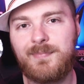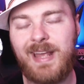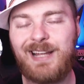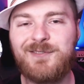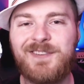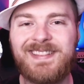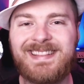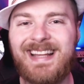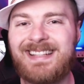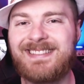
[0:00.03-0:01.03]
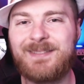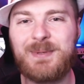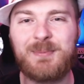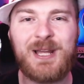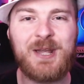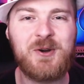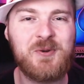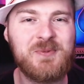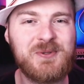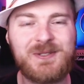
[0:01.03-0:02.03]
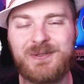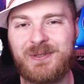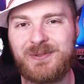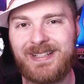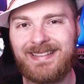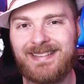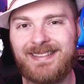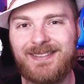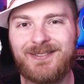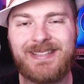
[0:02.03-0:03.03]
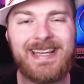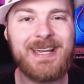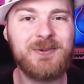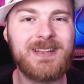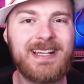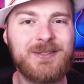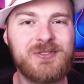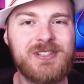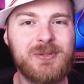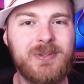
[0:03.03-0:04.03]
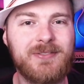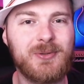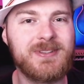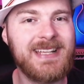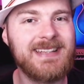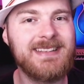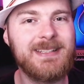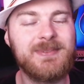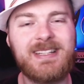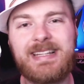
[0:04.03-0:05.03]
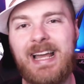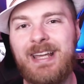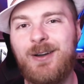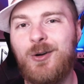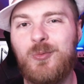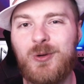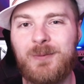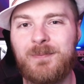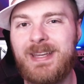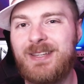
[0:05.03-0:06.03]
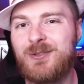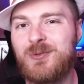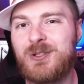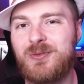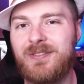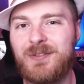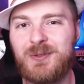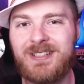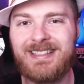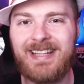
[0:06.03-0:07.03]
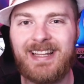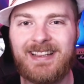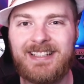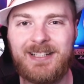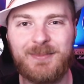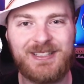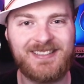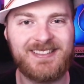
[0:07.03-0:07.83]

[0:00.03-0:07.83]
Hello fantastic people, I hope you are doing great. Today I would like to share with you 10 tips that I hope will make your work with Unity a little bit